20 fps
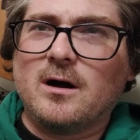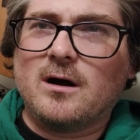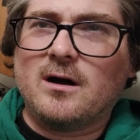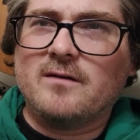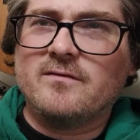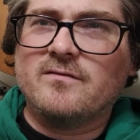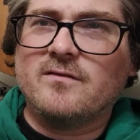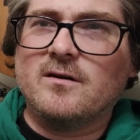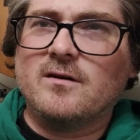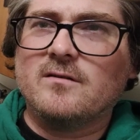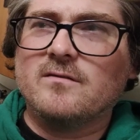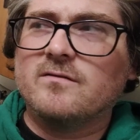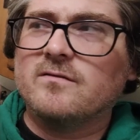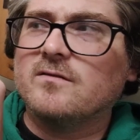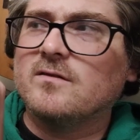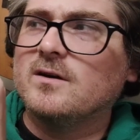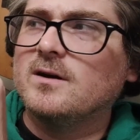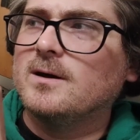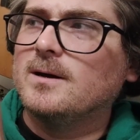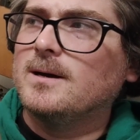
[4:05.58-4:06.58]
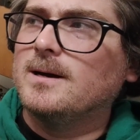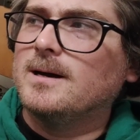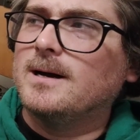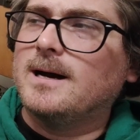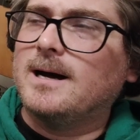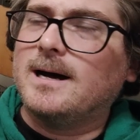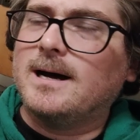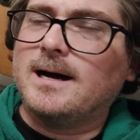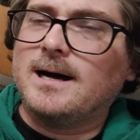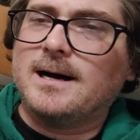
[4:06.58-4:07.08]
off of
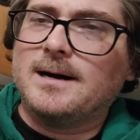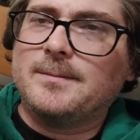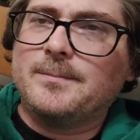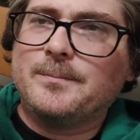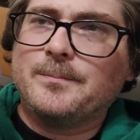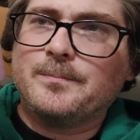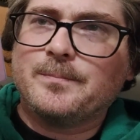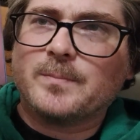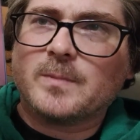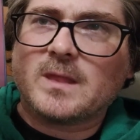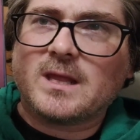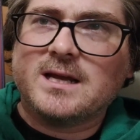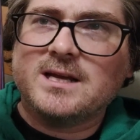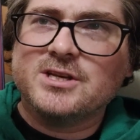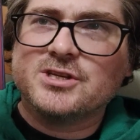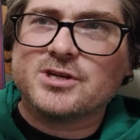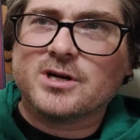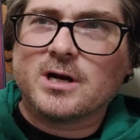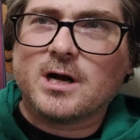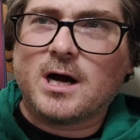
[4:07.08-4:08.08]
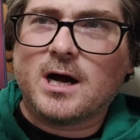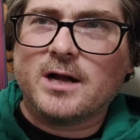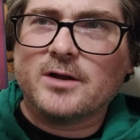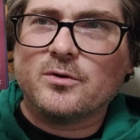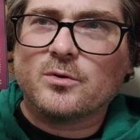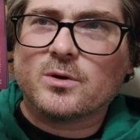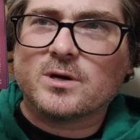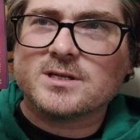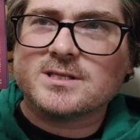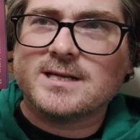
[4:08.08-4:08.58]
Eastern
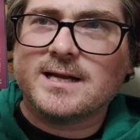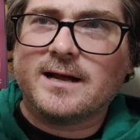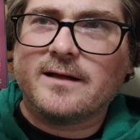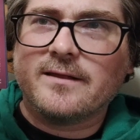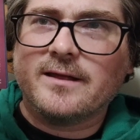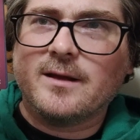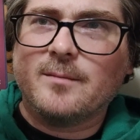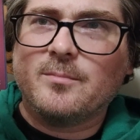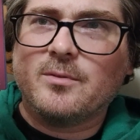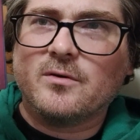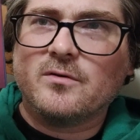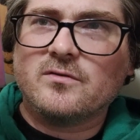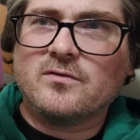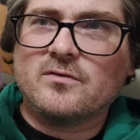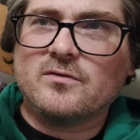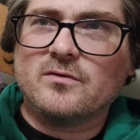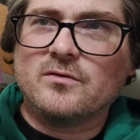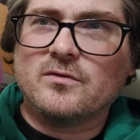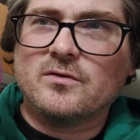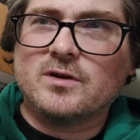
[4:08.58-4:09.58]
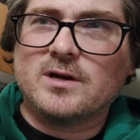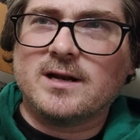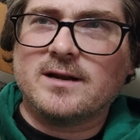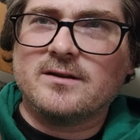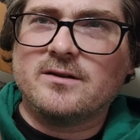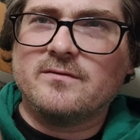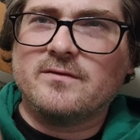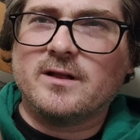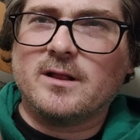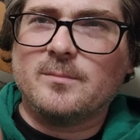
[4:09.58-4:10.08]
Condors, and how they had both kind
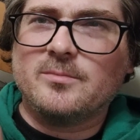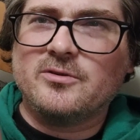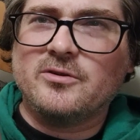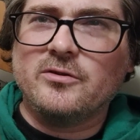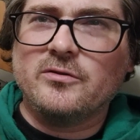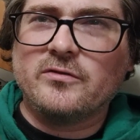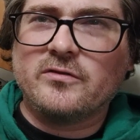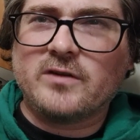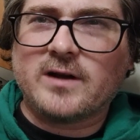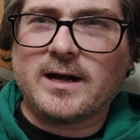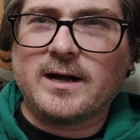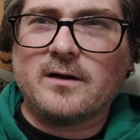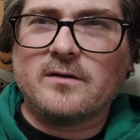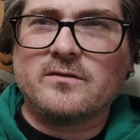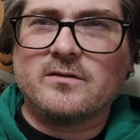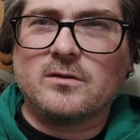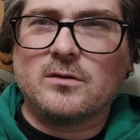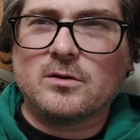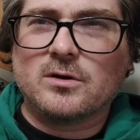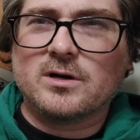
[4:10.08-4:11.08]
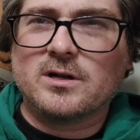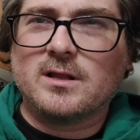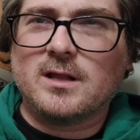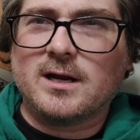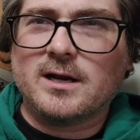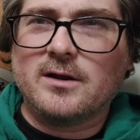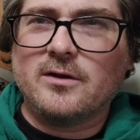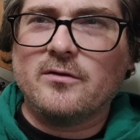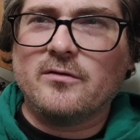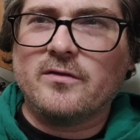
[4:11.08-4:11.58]
of developed new styles and learned a
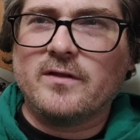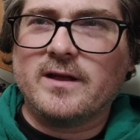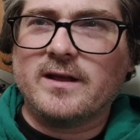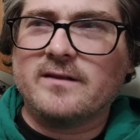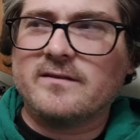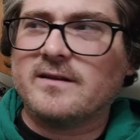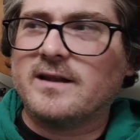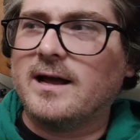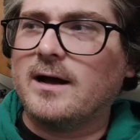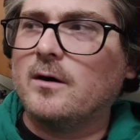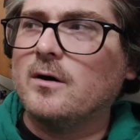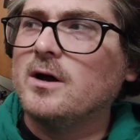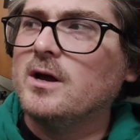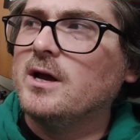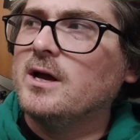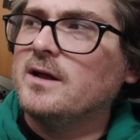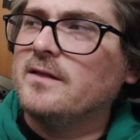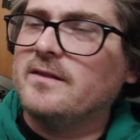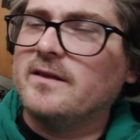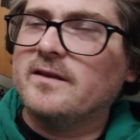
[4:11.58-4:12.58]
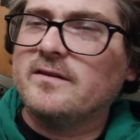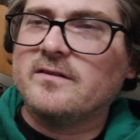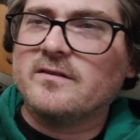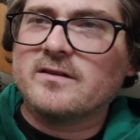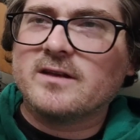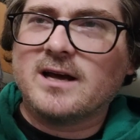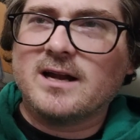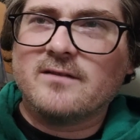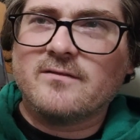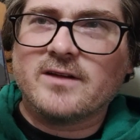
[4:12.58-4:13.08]
lot of new things, and how this is
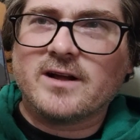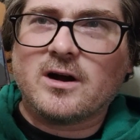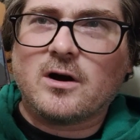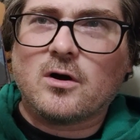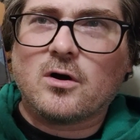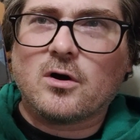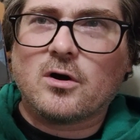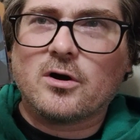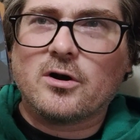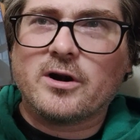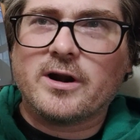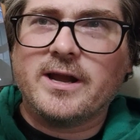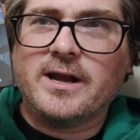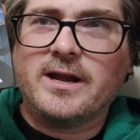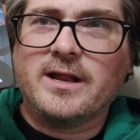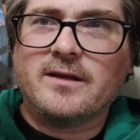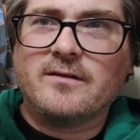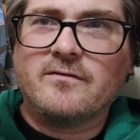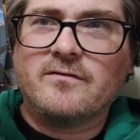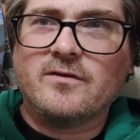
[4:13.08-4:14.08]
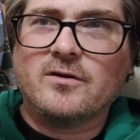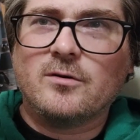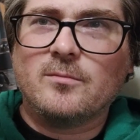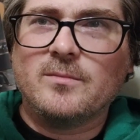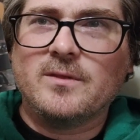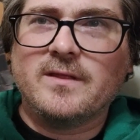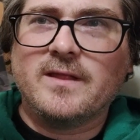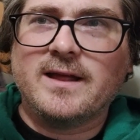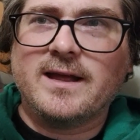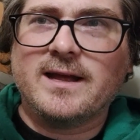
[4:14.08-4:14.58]
kind of like a harder hitting film
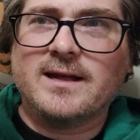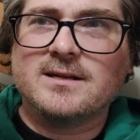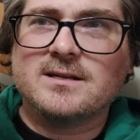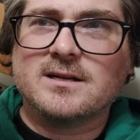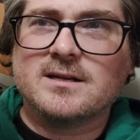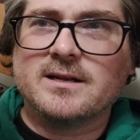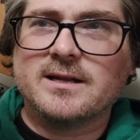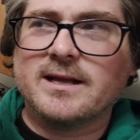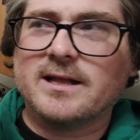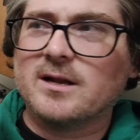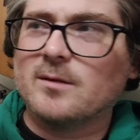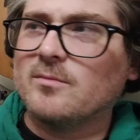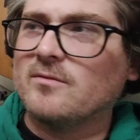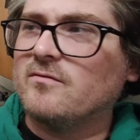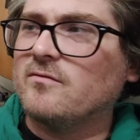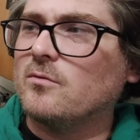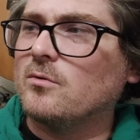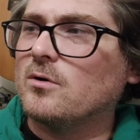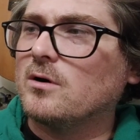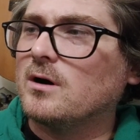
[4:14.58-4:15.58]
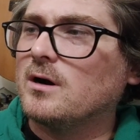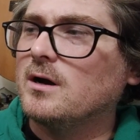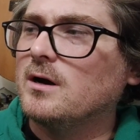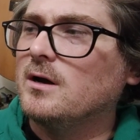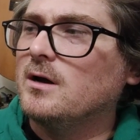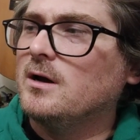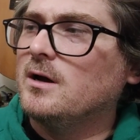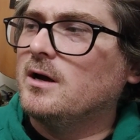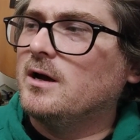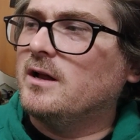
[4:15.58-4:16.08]
than they had done together before.
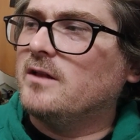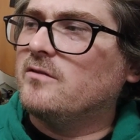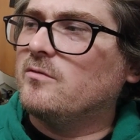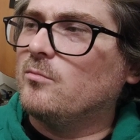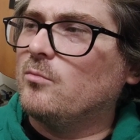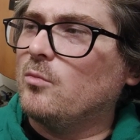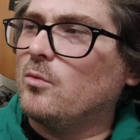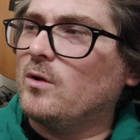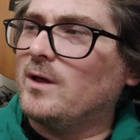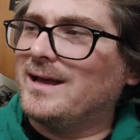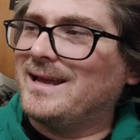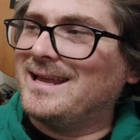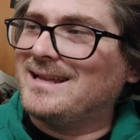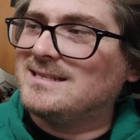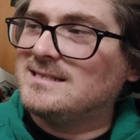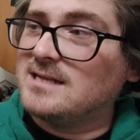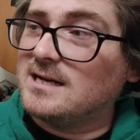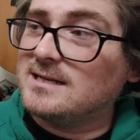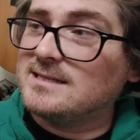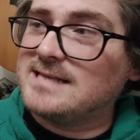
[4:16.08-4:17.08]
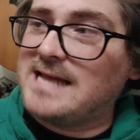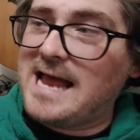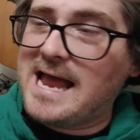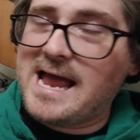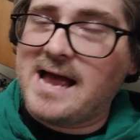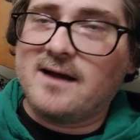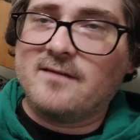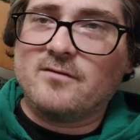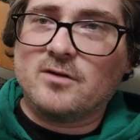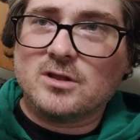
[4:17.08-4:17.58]
It's like it does
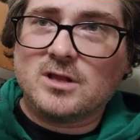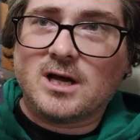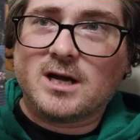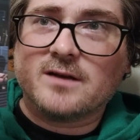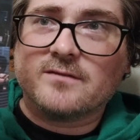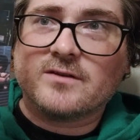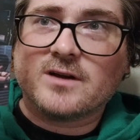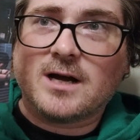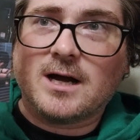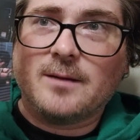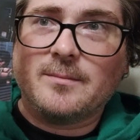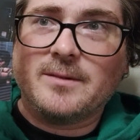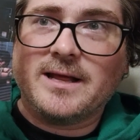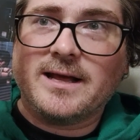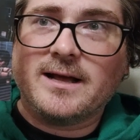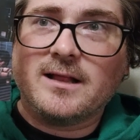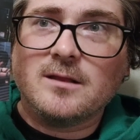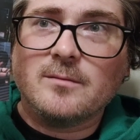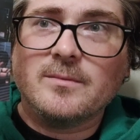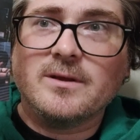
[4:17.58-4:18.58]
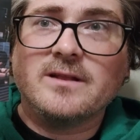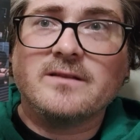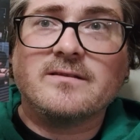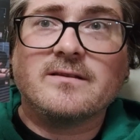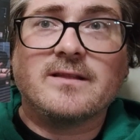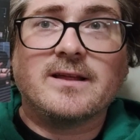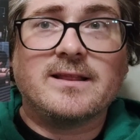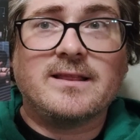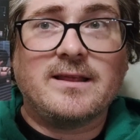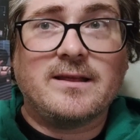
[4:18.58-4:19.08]
have a lot of comedy elements,
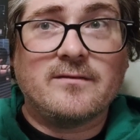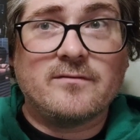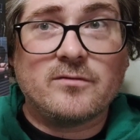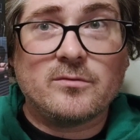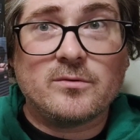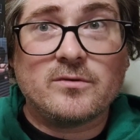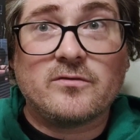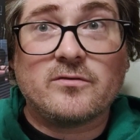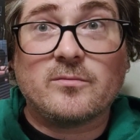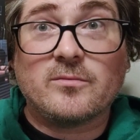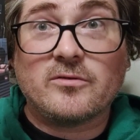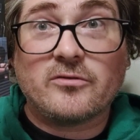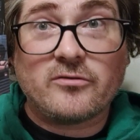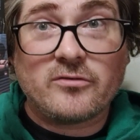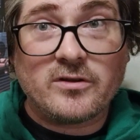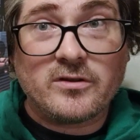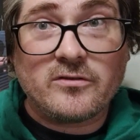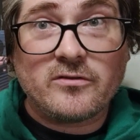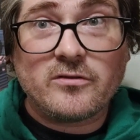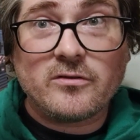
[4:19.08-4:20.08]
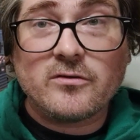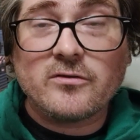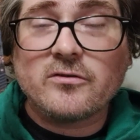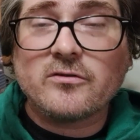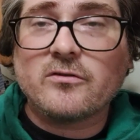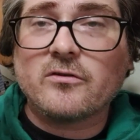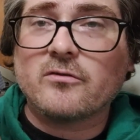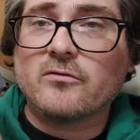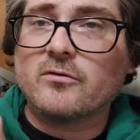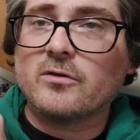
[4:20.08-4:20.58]
and like the influence from the Three
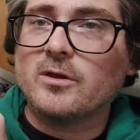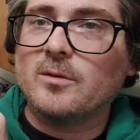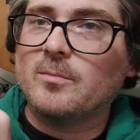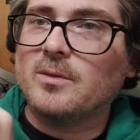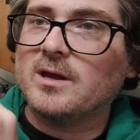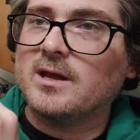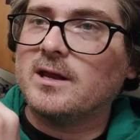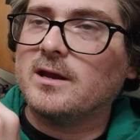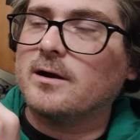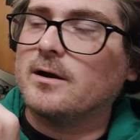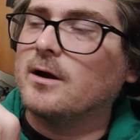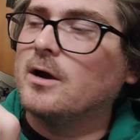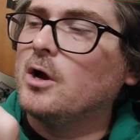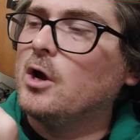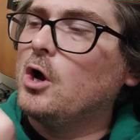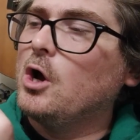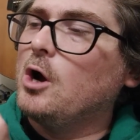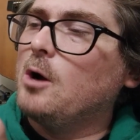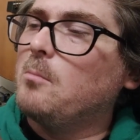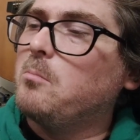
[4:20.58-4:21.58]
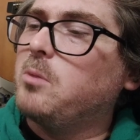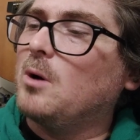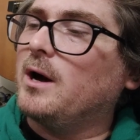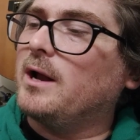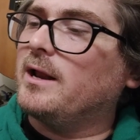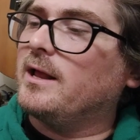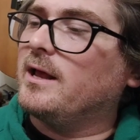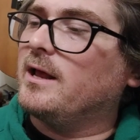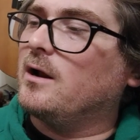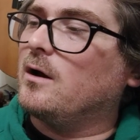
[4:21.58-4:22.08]
Stooges is really big here,
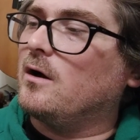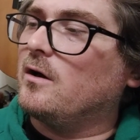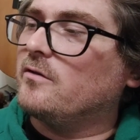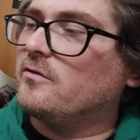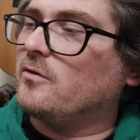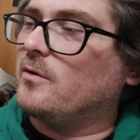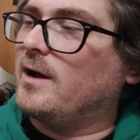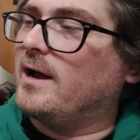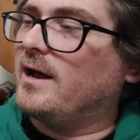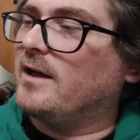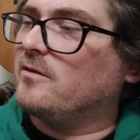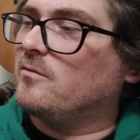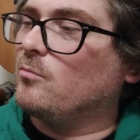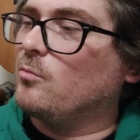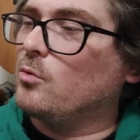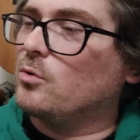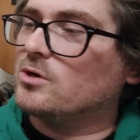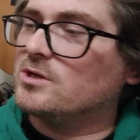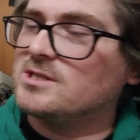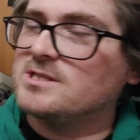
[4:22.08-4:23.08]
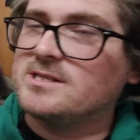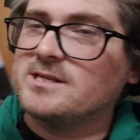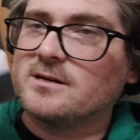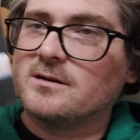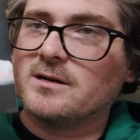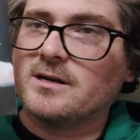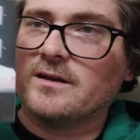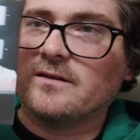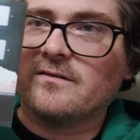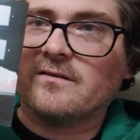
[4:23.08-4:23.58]
but it also has more
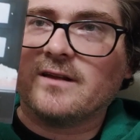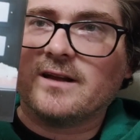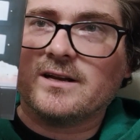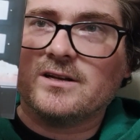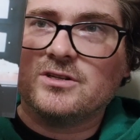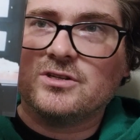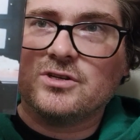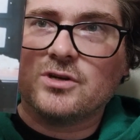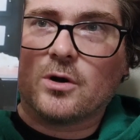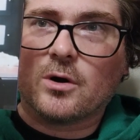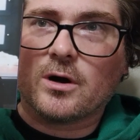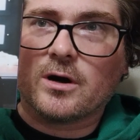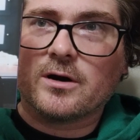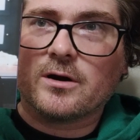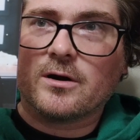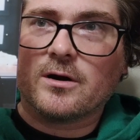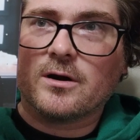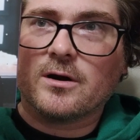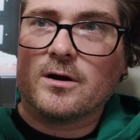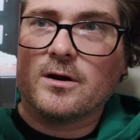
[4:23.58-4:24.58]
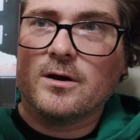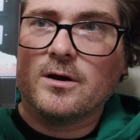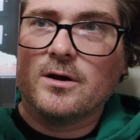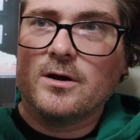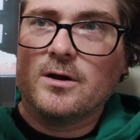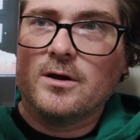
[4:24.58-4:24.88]
serious, like darker